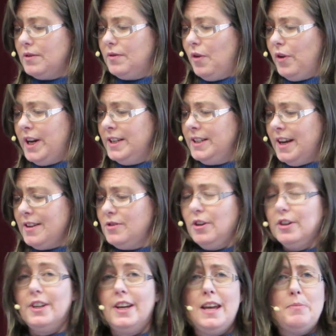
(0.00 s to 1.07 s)
for he does
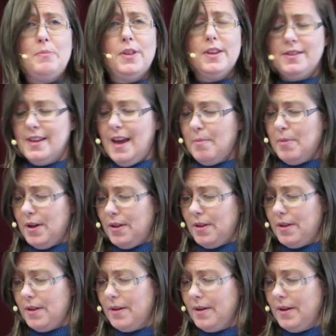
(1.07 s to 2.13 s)
not keep the Sabbath.